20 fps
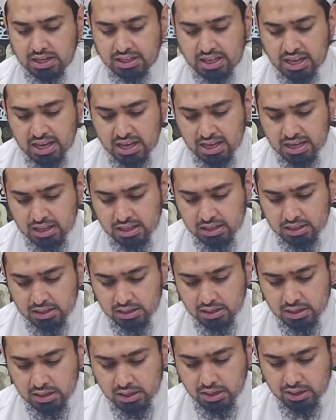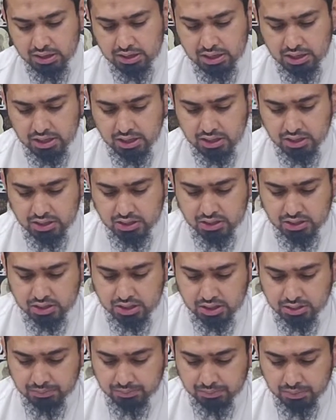Then again he
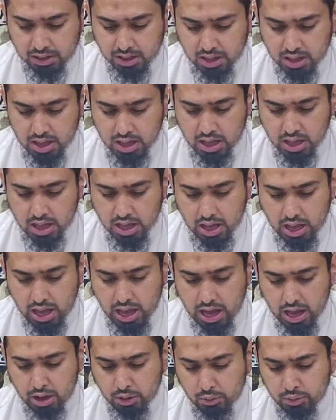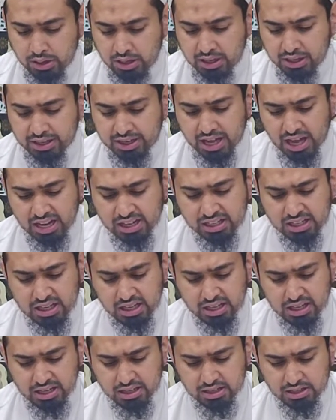accursed. How he
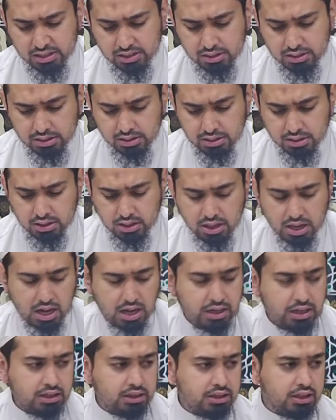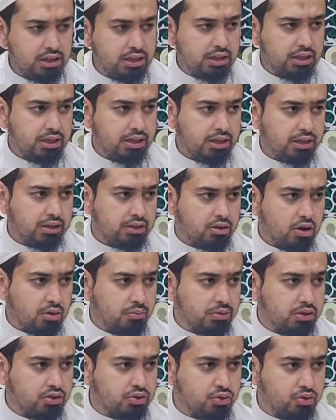calculated. And in the
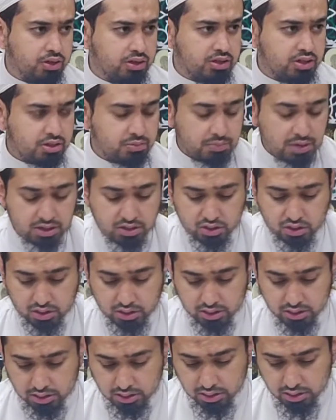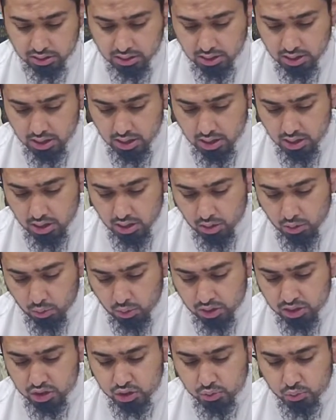commentary it is mentioned,
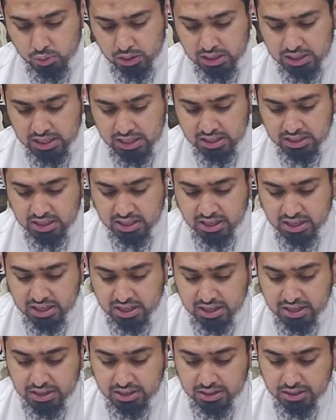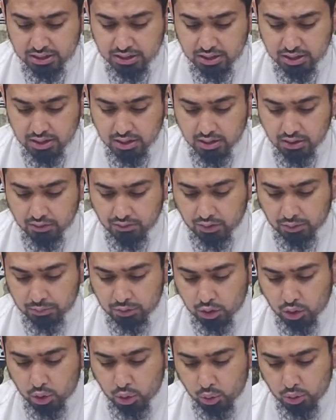once Walid heard
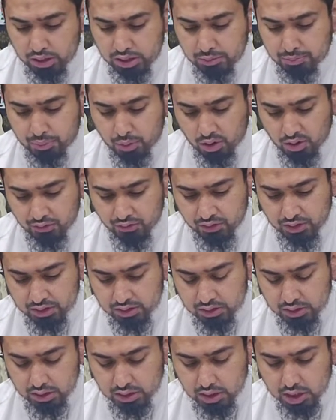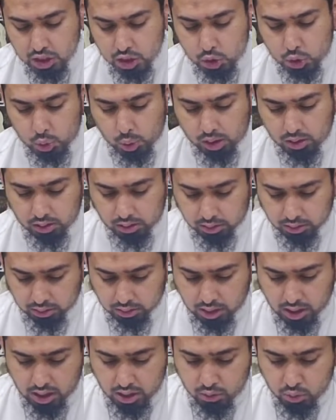from the Holy Prophet
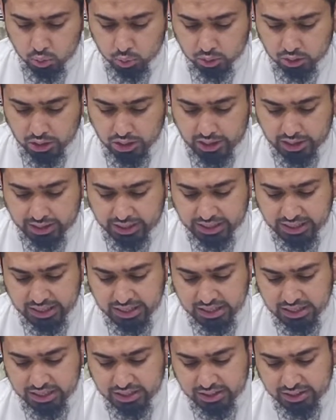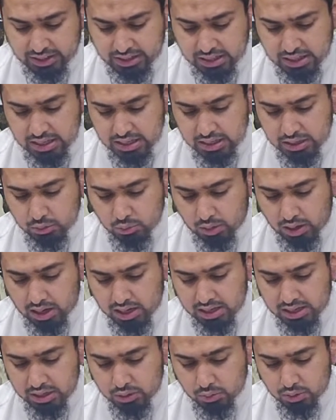sallallahu ta'ala alayhi
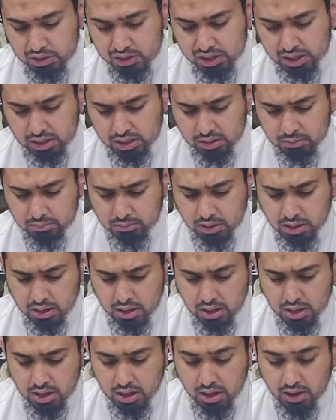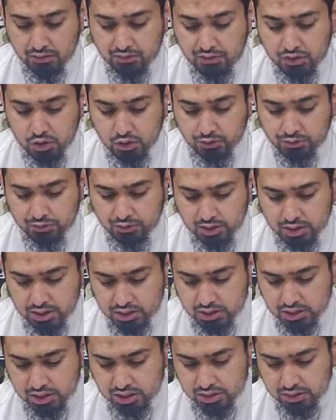wa alihi wa sallam a few
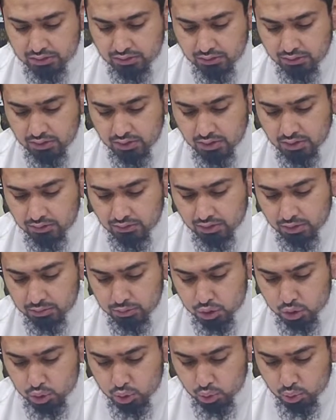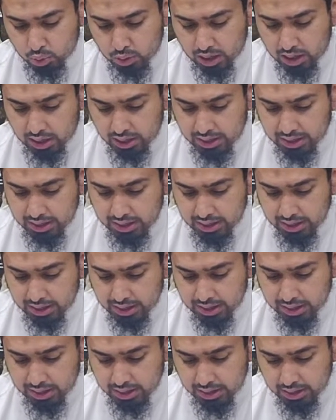verses from Surah
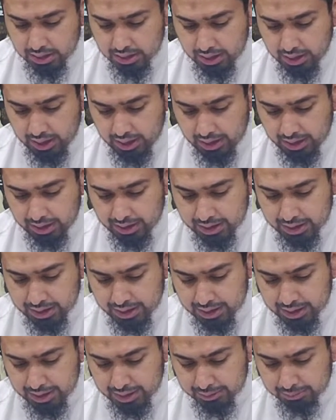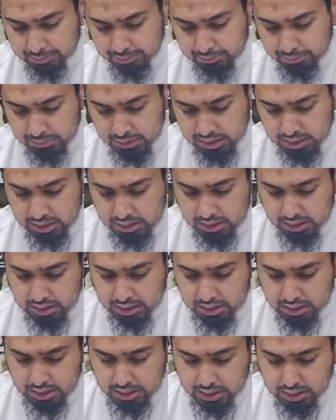
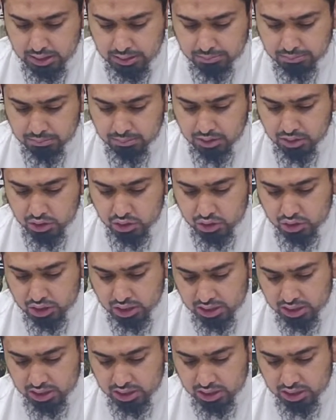Hamim